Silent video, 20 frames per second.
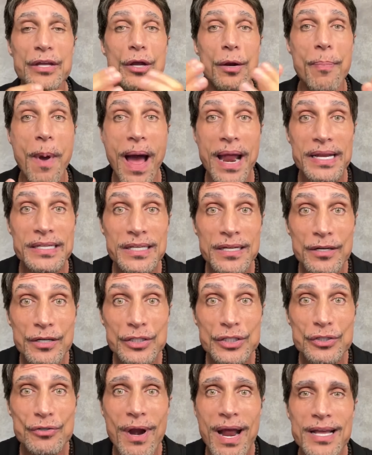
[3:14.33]
Your body's under
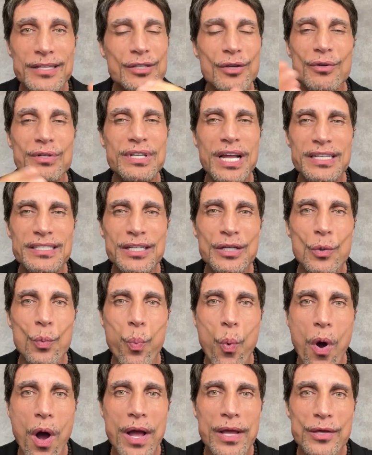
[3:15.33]
stress, so it doesn't
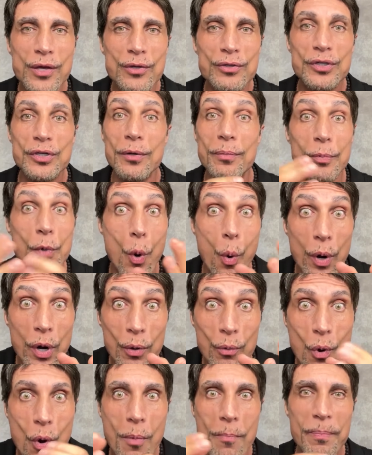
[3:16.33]
want you to, quote
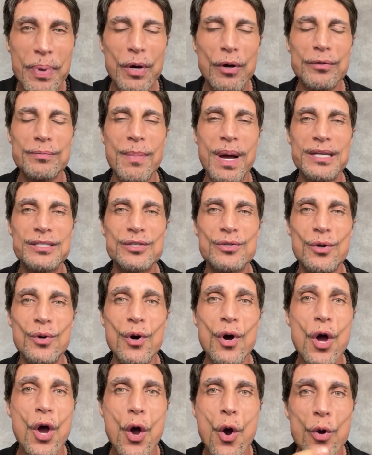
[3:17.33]
unquote, build
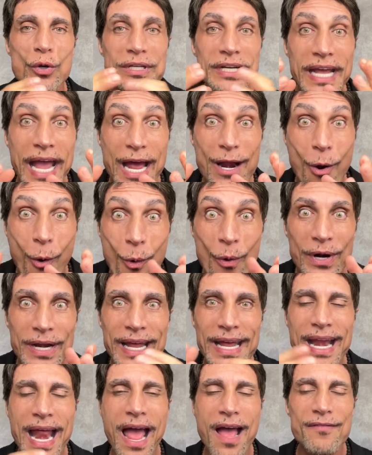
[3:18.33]
muscle or to get
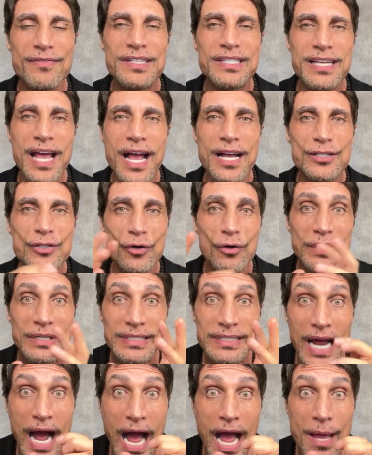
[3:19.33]
horny and have sex during
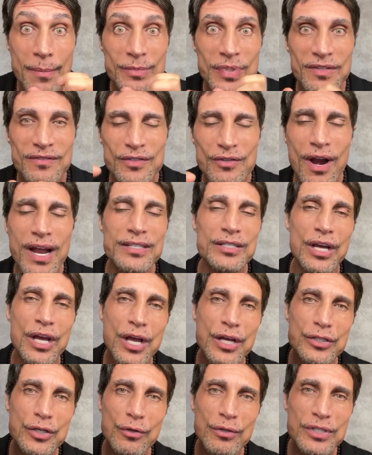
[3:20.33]
times of stress.
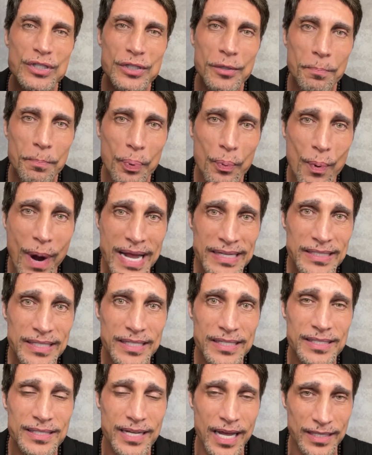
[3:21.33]
So it
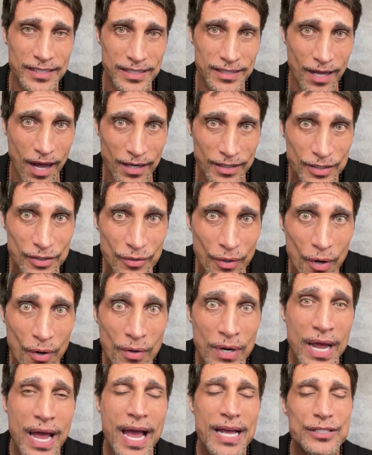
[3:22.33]
suppresses
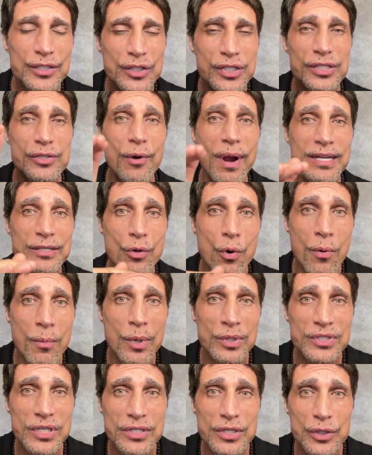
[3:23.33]
testosterone as stress
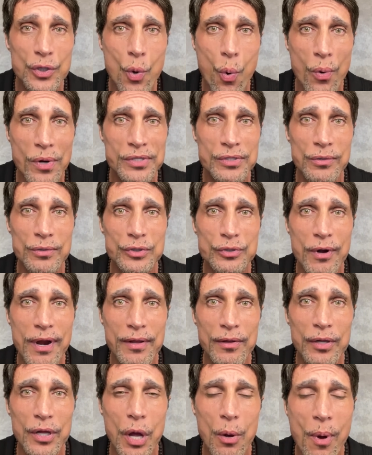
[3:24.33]
hormones such as cortisol and
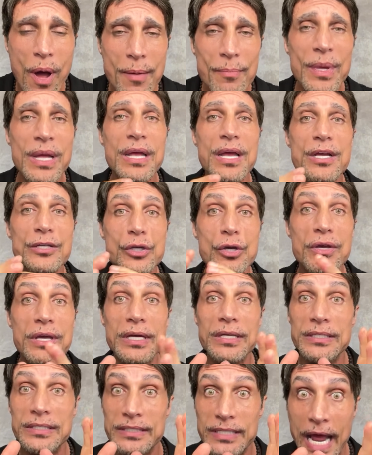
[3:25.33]
adrenaline go up, so you
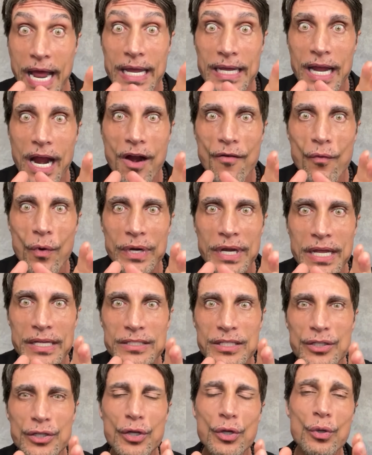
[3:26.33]
can take care of what it
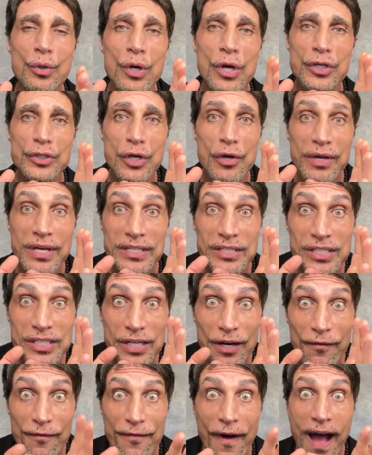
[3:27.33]
needs to do, so you can
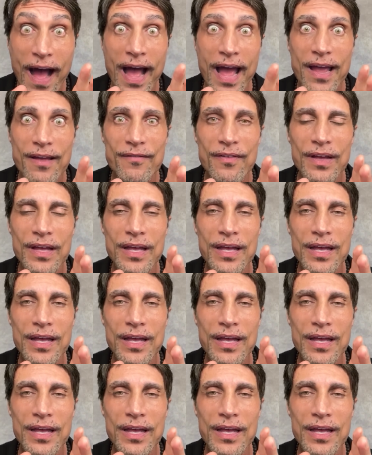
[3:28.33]
survive.